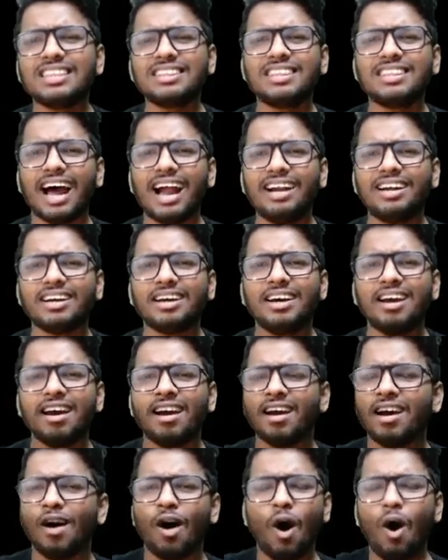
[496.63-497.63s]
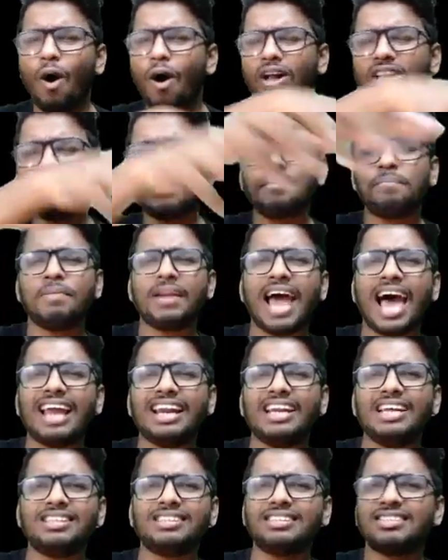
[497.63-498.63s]
it that all the
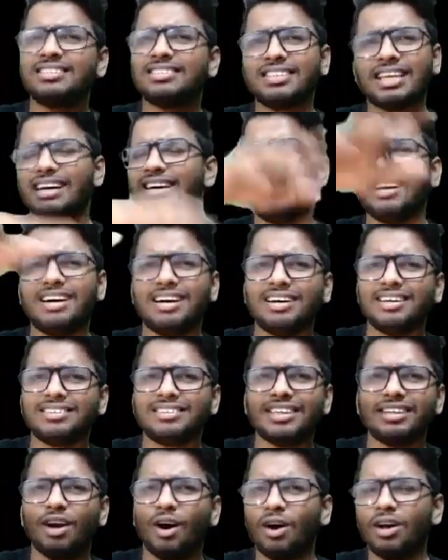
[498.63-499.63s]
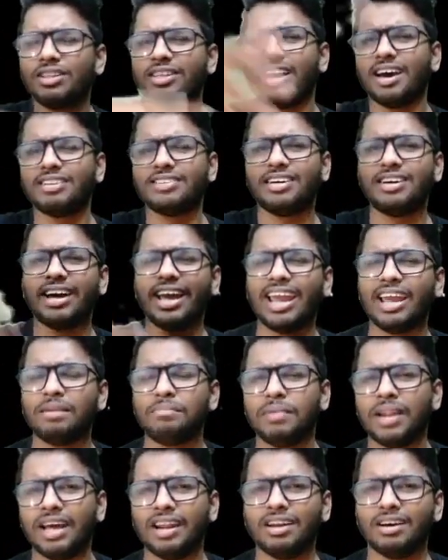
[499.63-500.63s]
planets, Earth and all the other
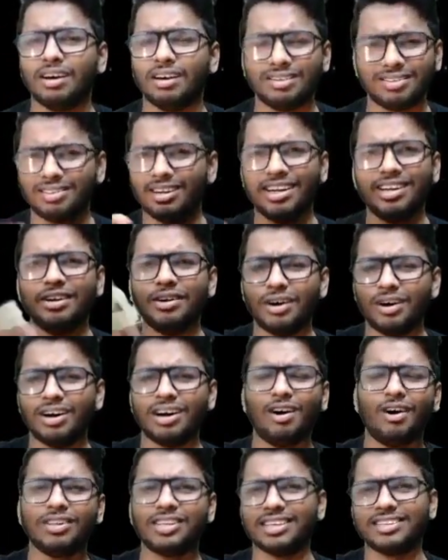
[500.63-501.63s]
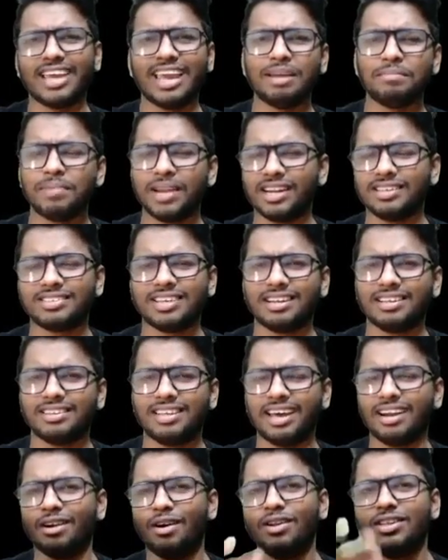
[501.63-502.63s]
eight planets, all the other eight planets that are
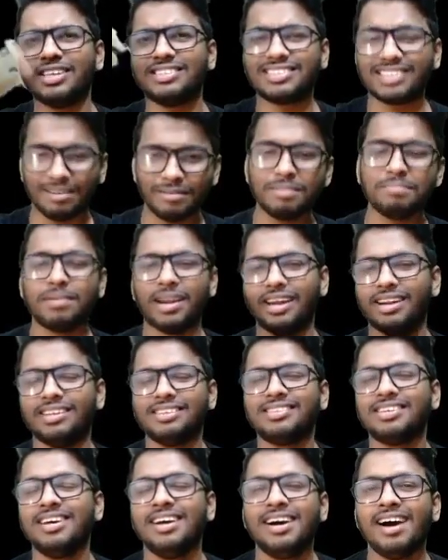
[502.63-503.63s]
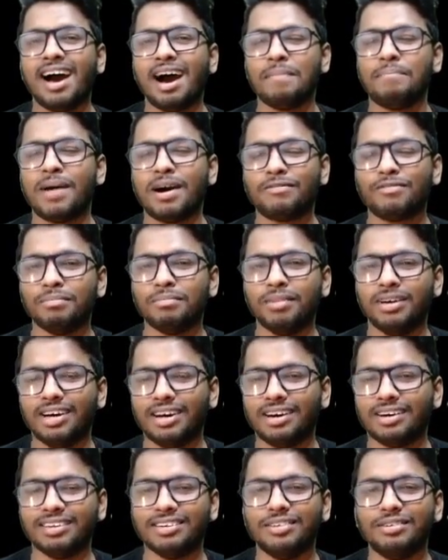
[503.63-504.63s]
there, all these seven planets apart from
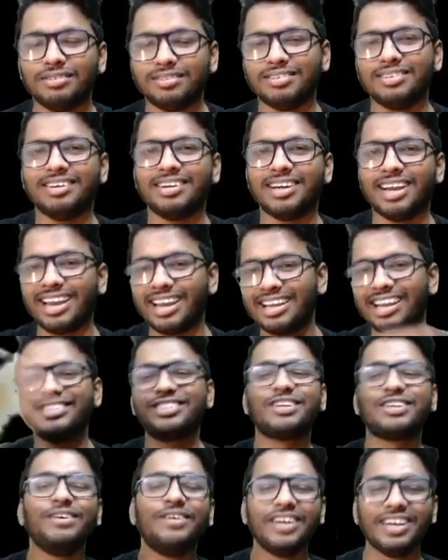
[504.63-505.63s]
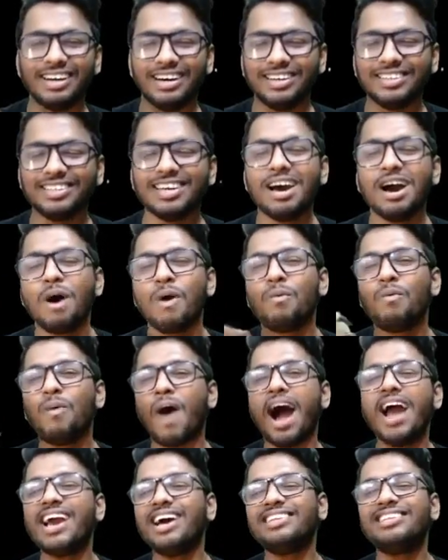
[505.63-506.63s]
excluding Earth,
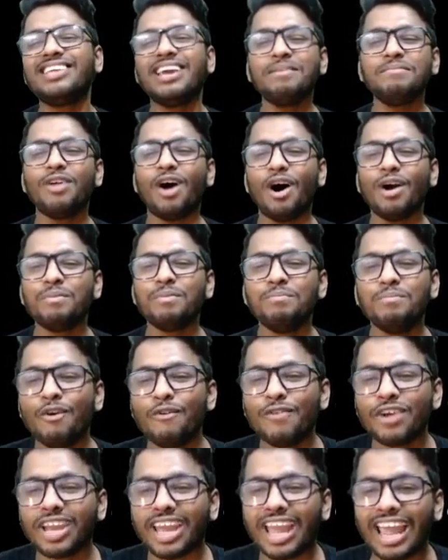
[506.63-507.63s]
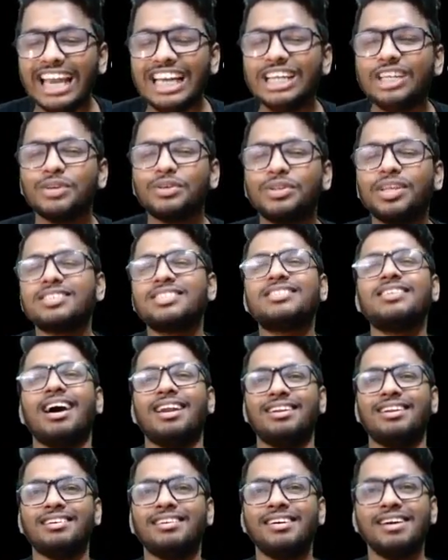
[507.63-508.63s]
why are they not moving into the
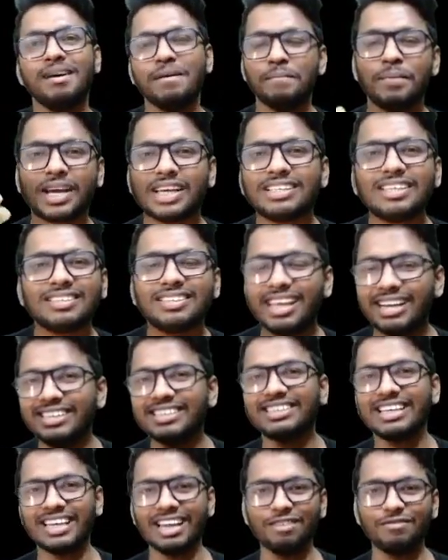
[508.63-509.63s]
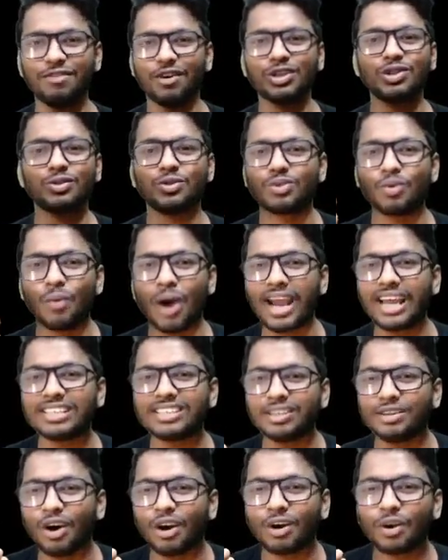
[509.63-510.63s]
sun? Because it's a center-seeking force. So why
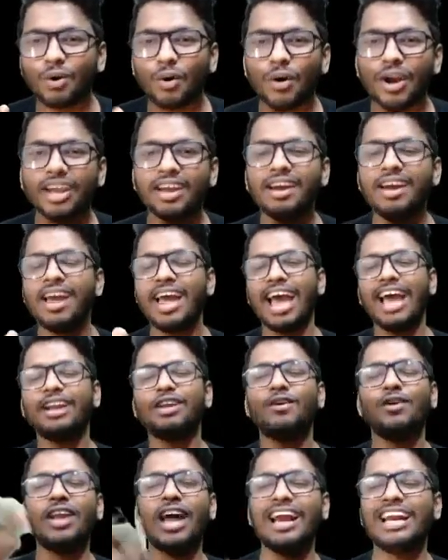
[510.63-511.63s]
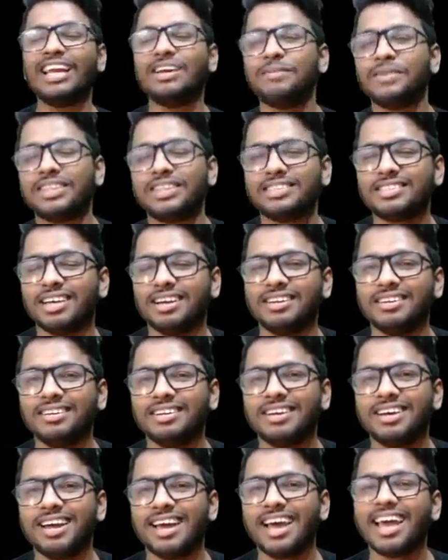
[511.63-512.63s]
is it not going and colliding with the
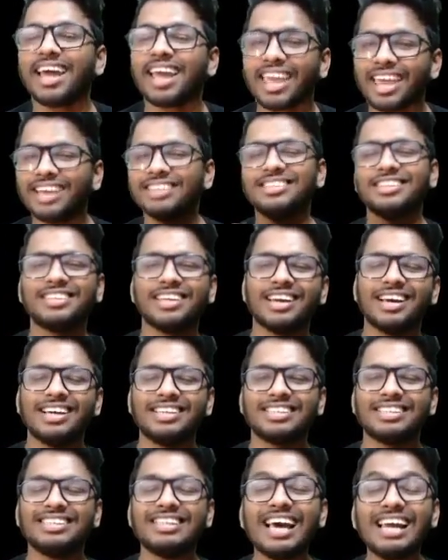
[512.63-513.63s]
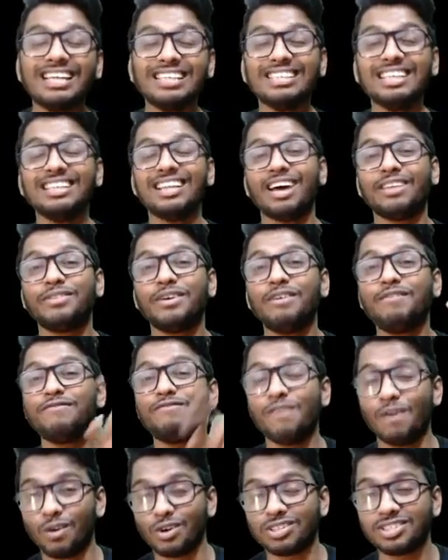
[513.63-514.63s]
sun? Here's the thing, guys. There is another
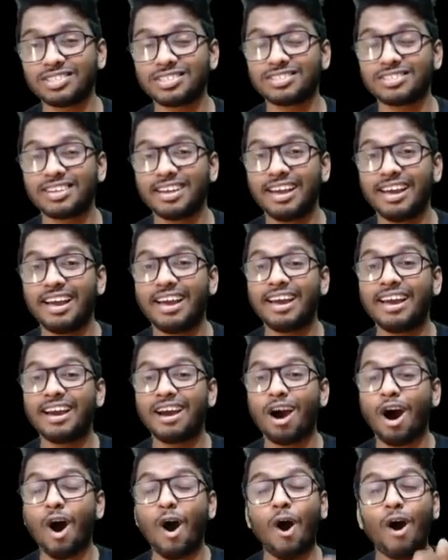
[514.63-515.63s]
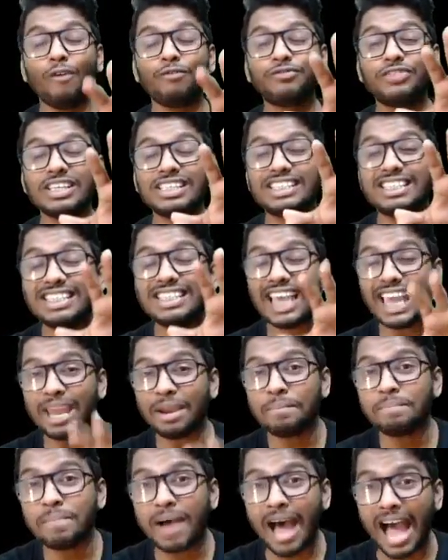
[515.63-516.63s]
force of the
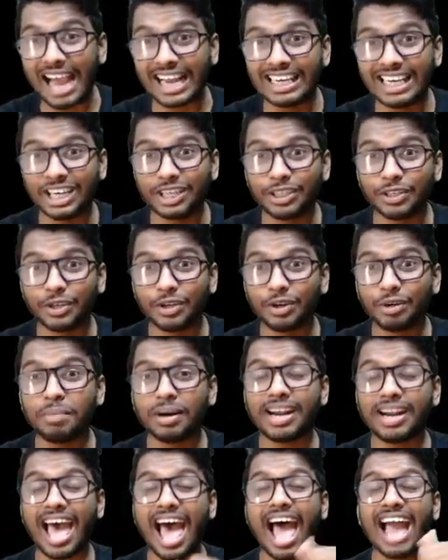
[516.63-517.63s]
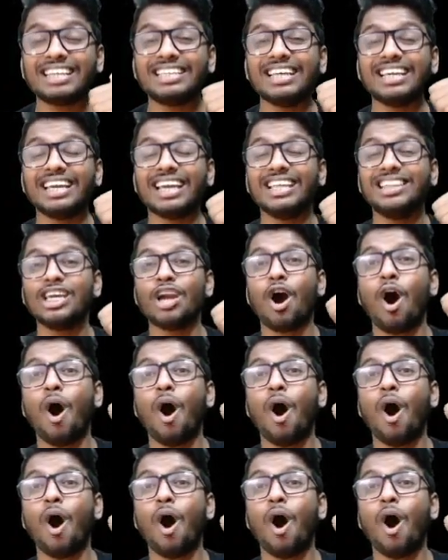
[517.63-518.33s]
same magnitude but acting in the